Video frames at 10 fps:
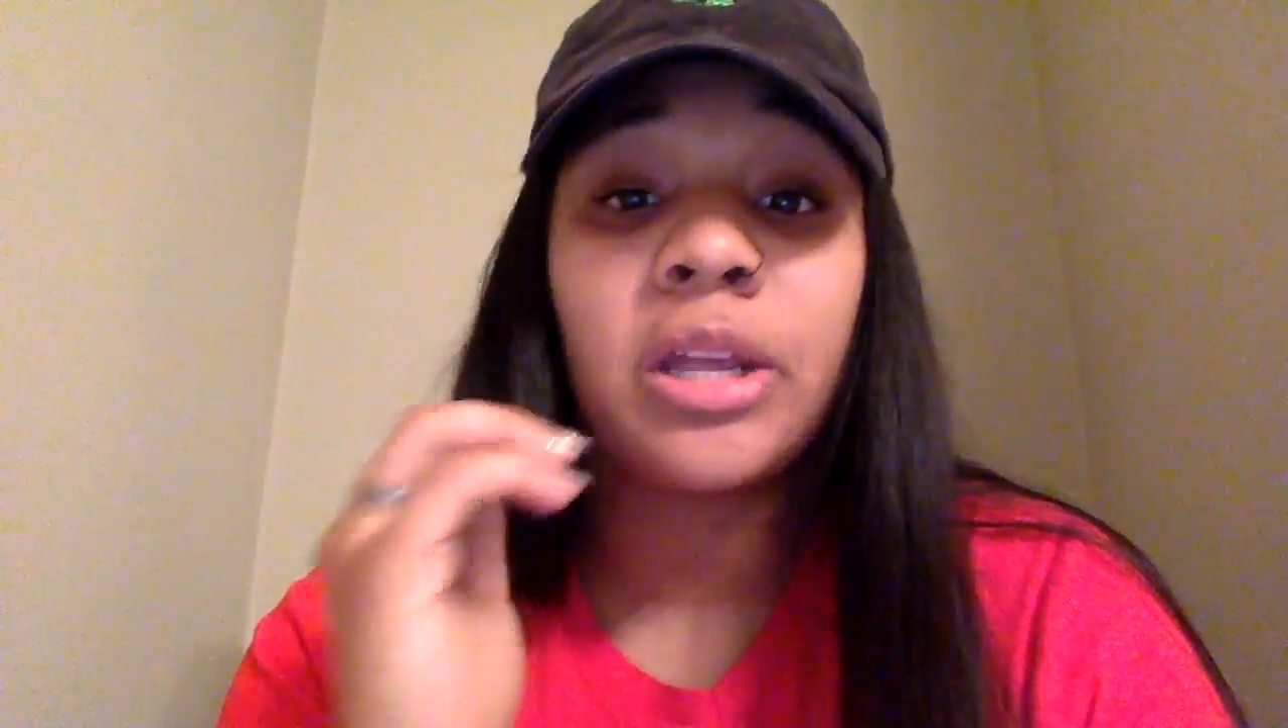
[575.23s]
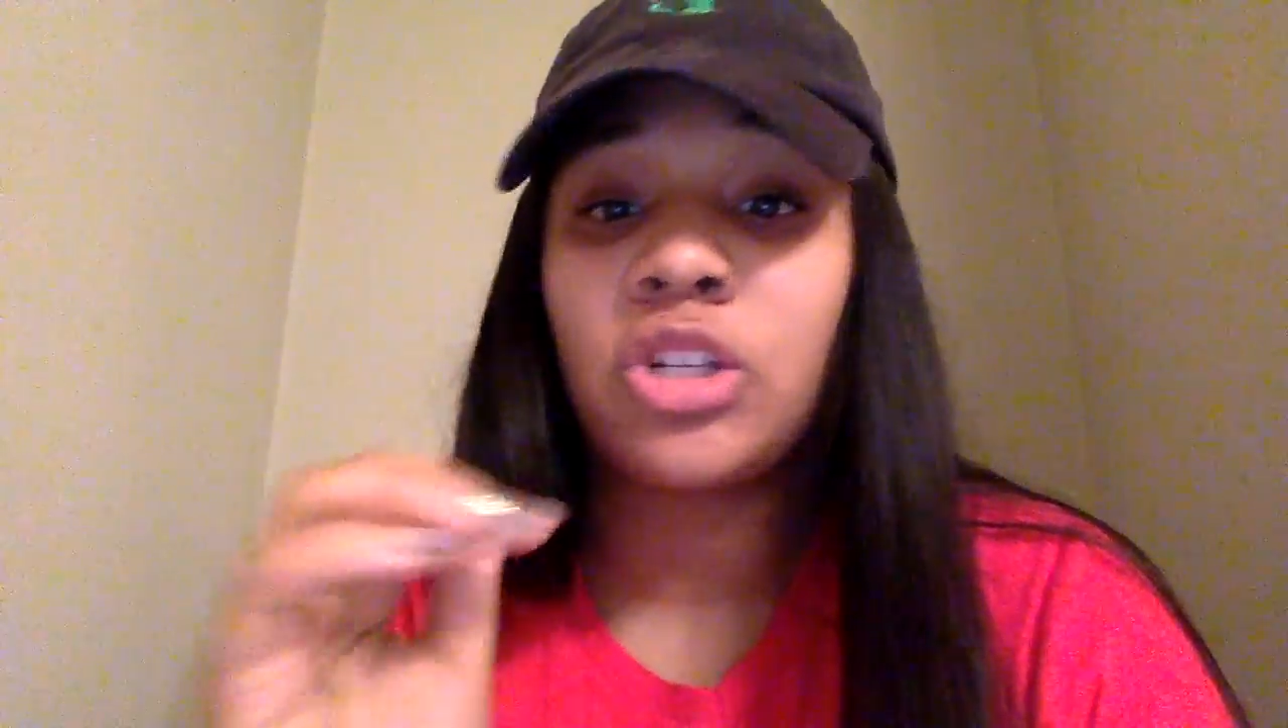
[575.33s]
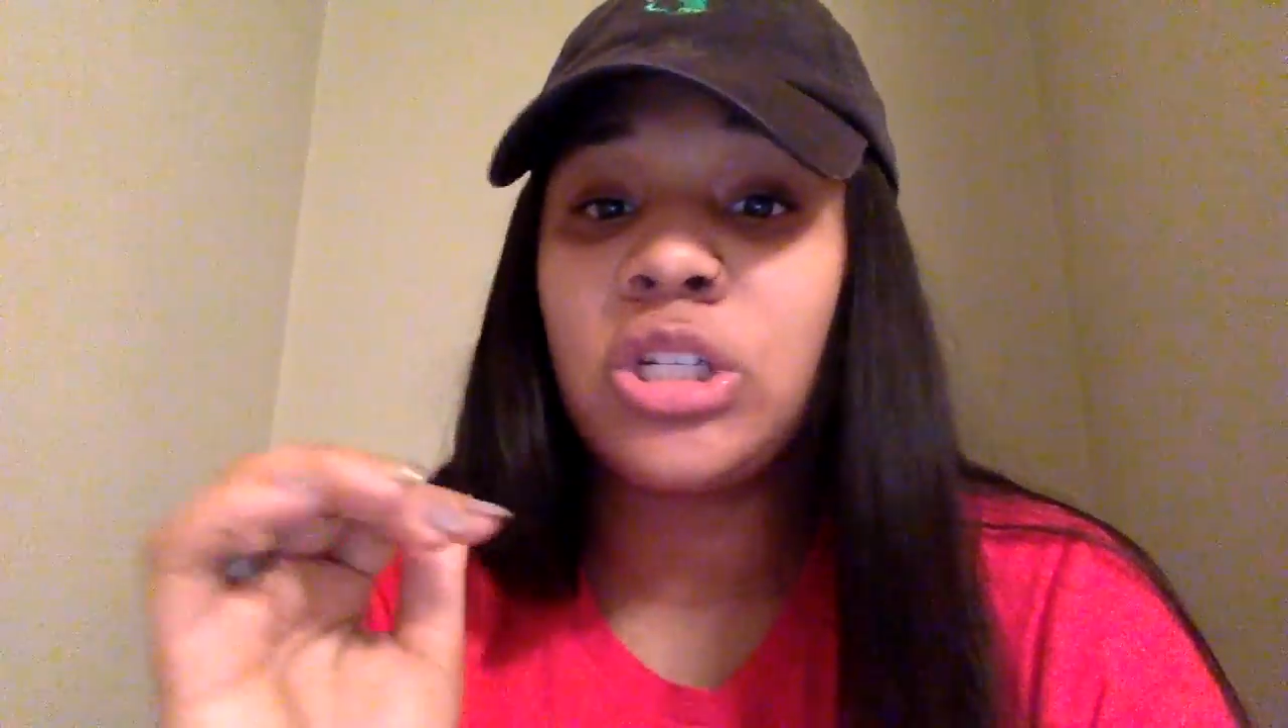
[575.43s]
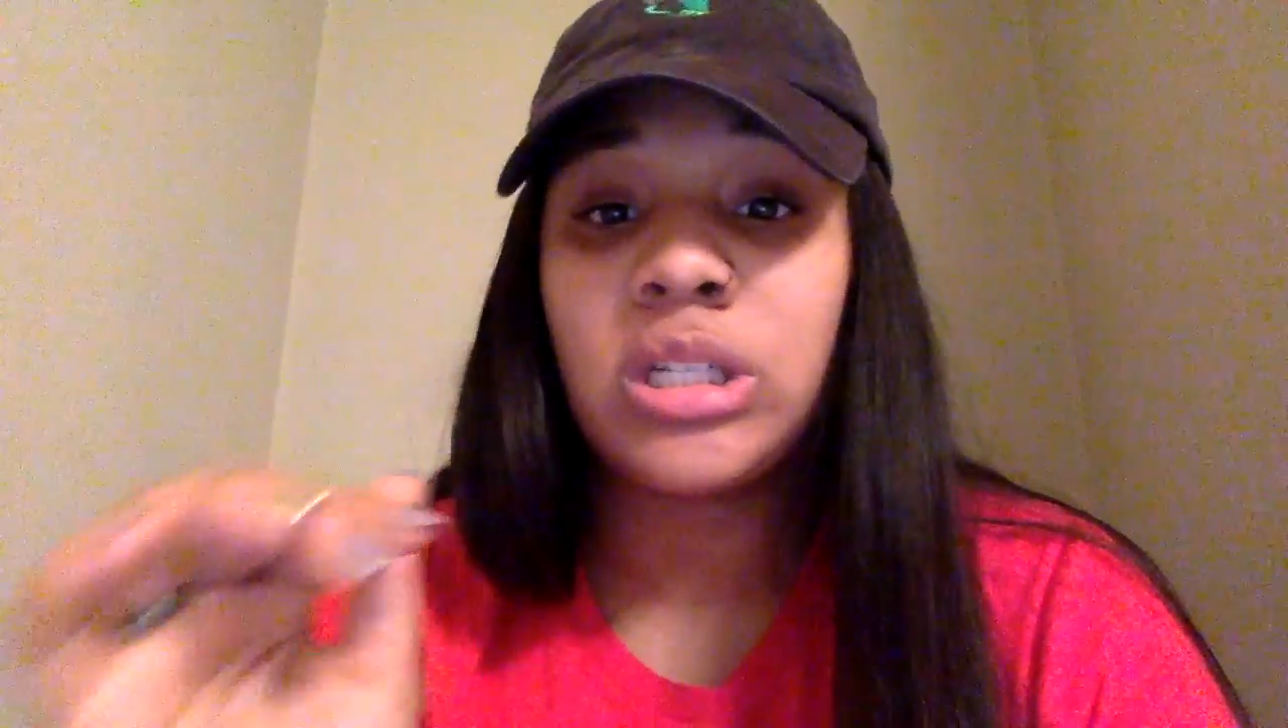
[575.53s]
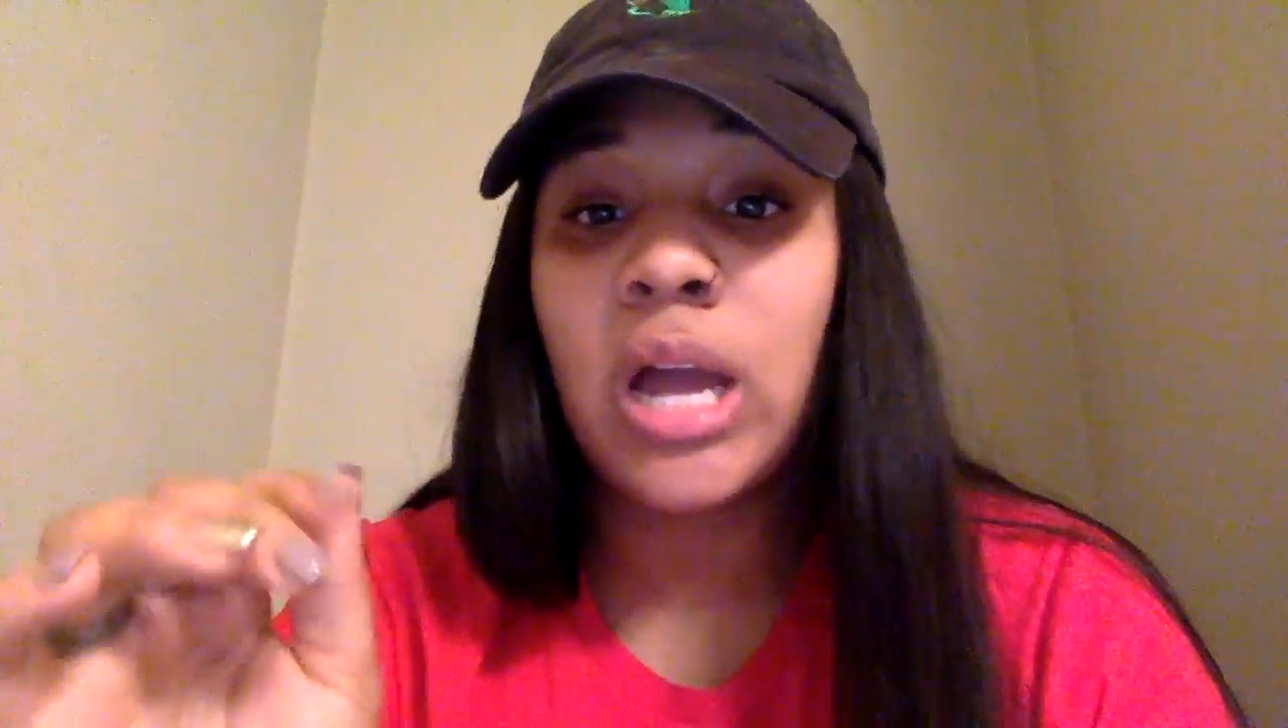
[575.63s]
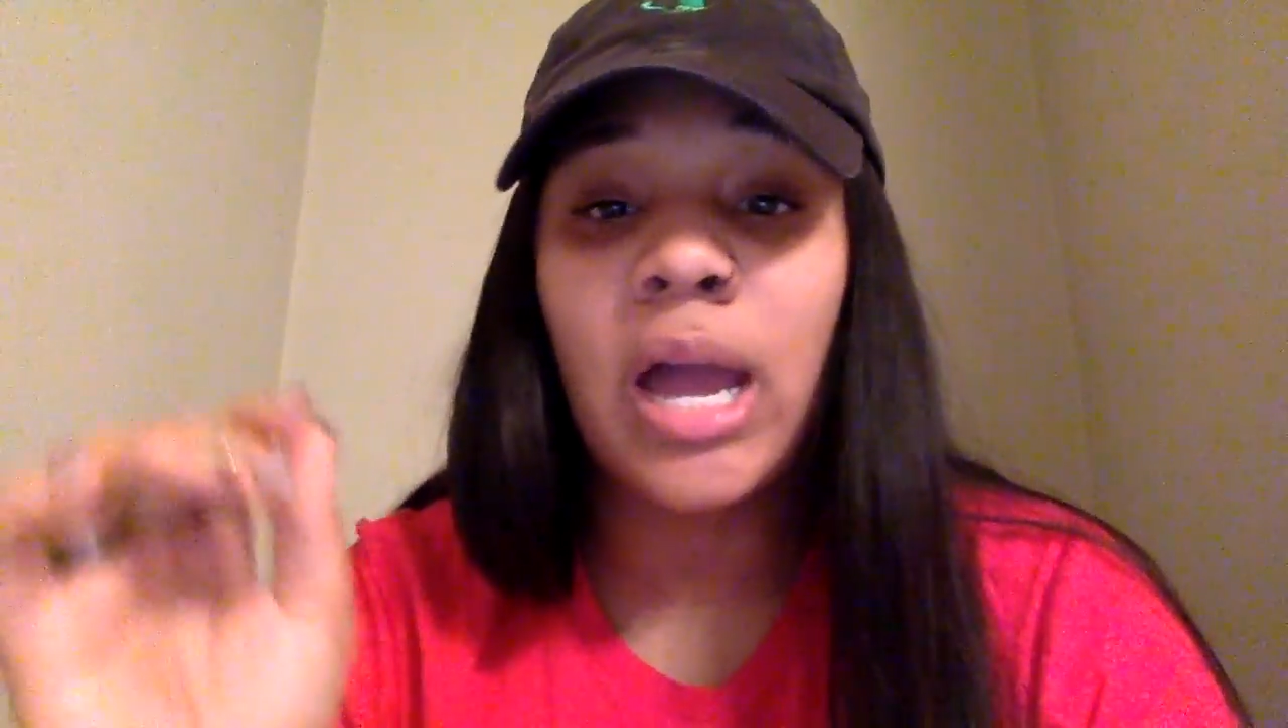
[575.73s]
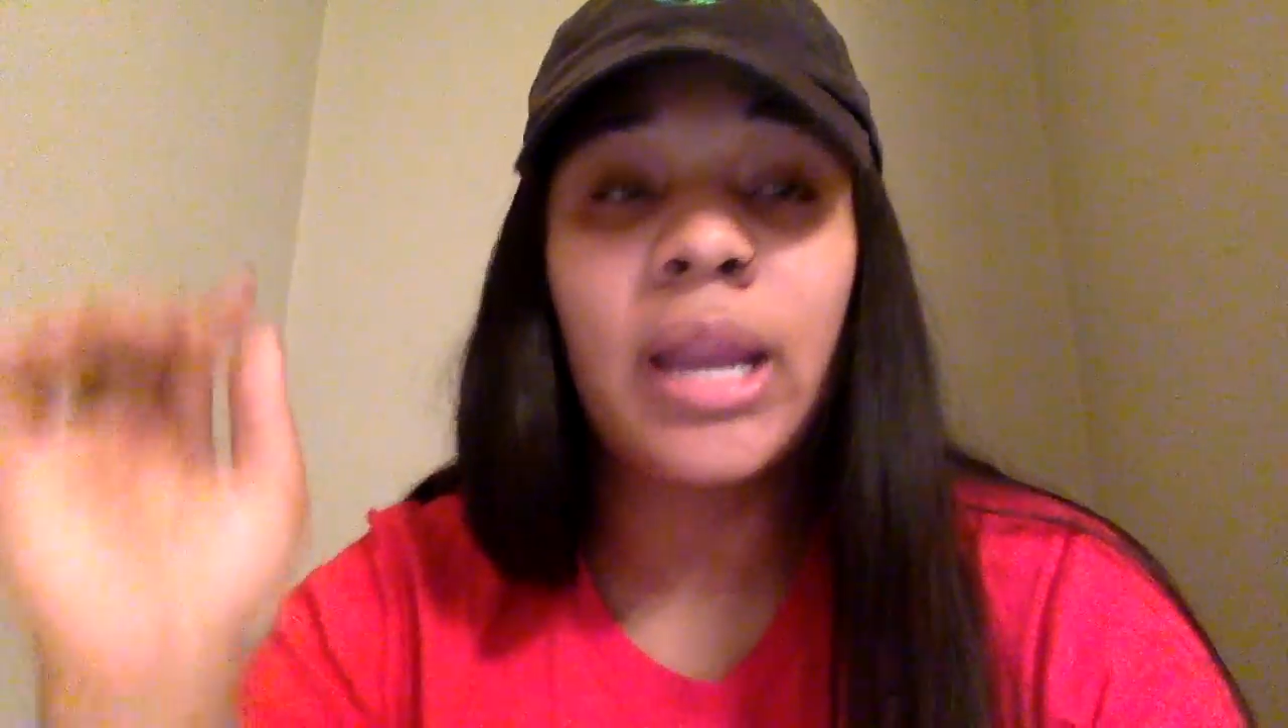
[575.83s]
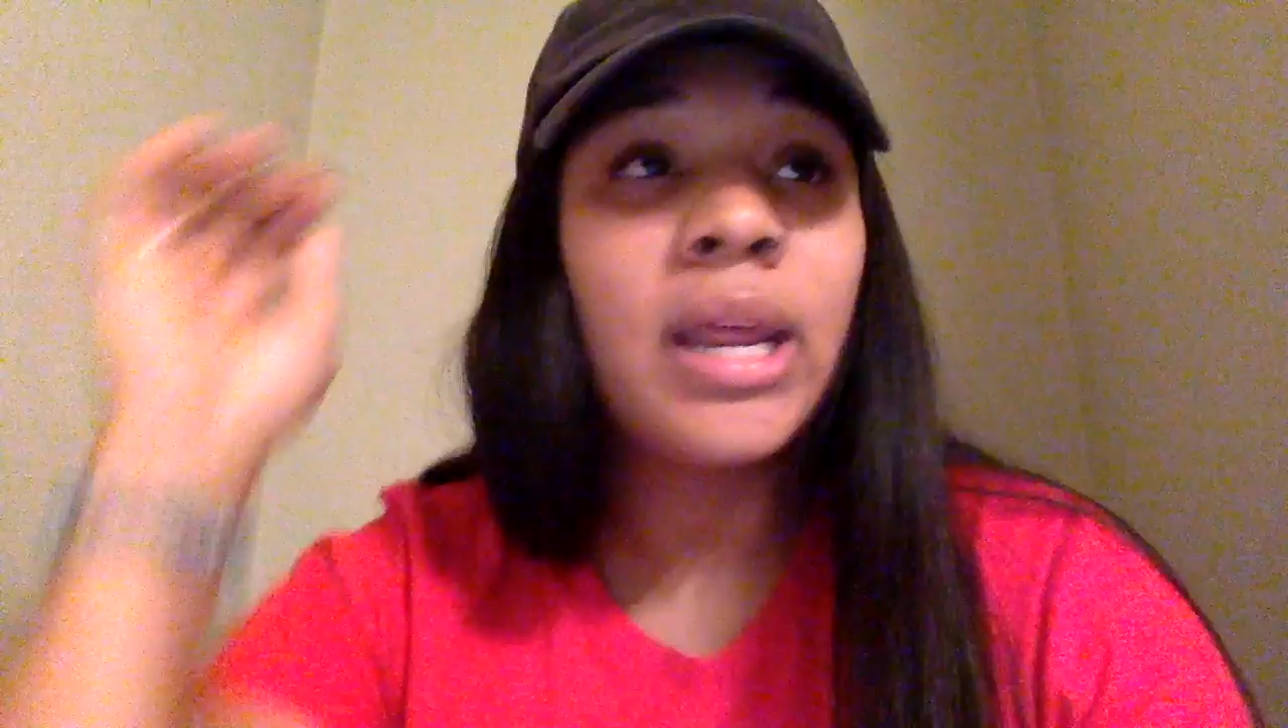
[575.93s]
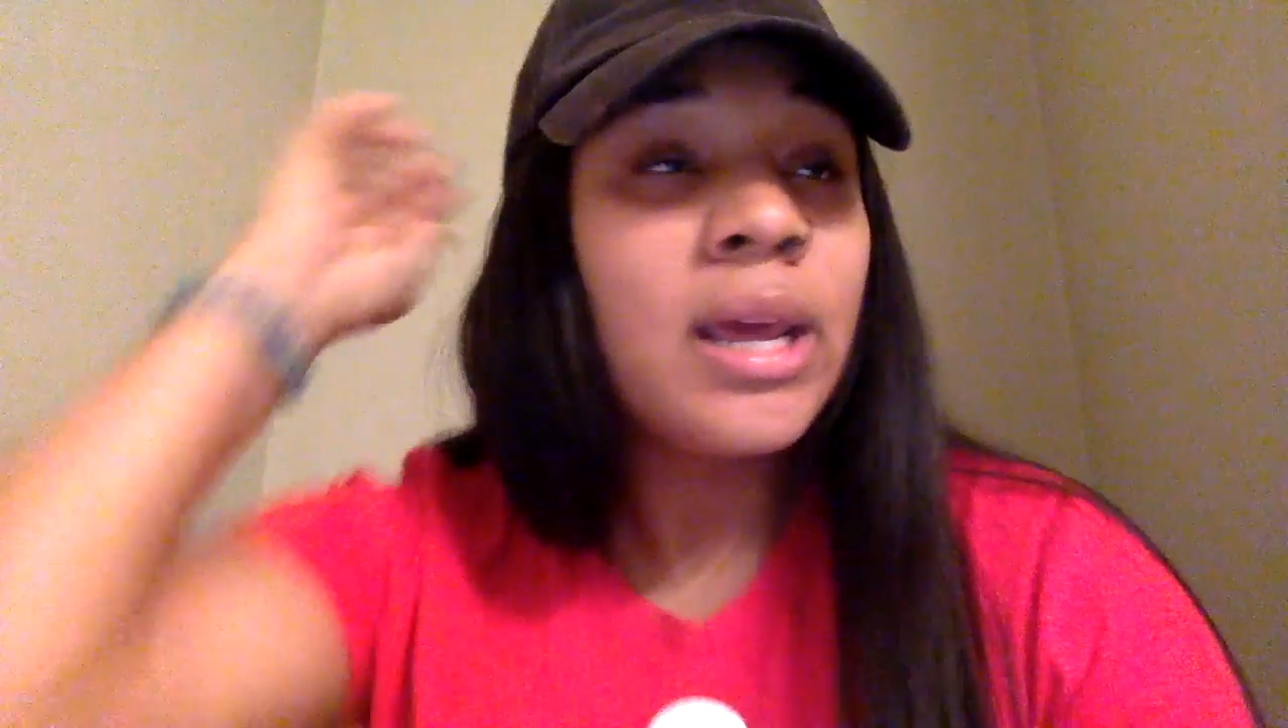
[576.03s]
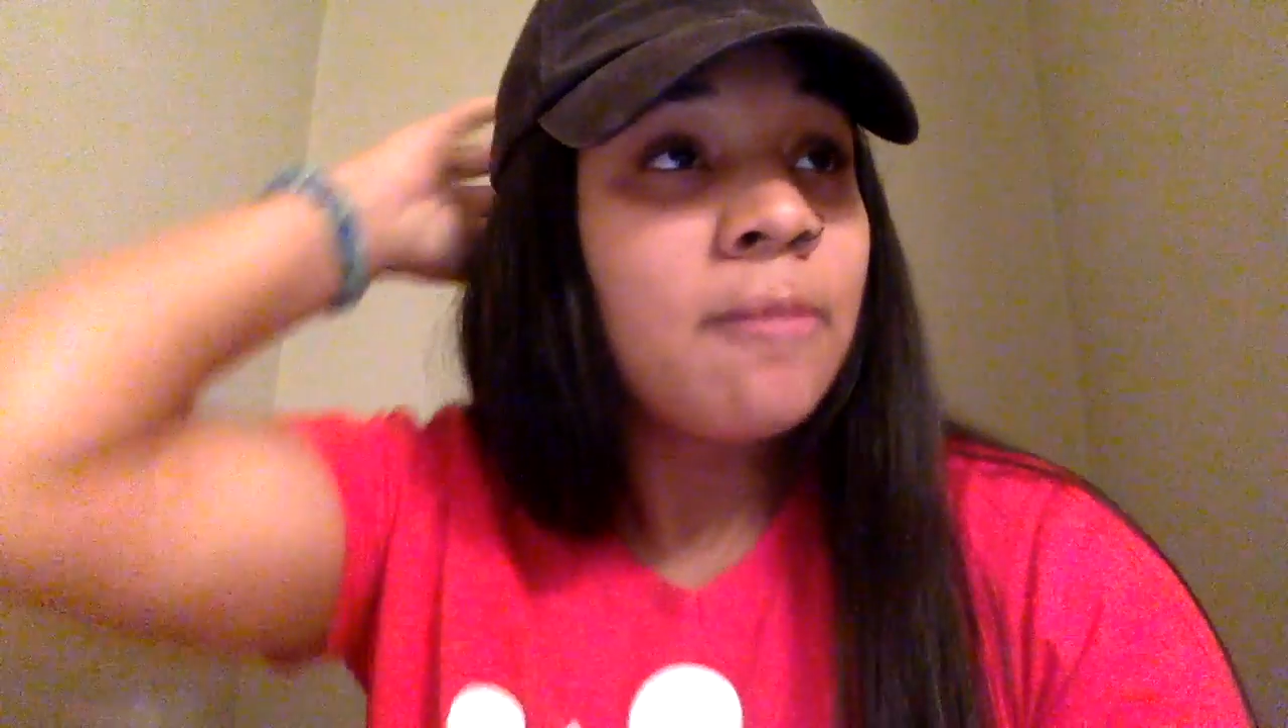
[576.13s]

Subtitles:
Like, she's not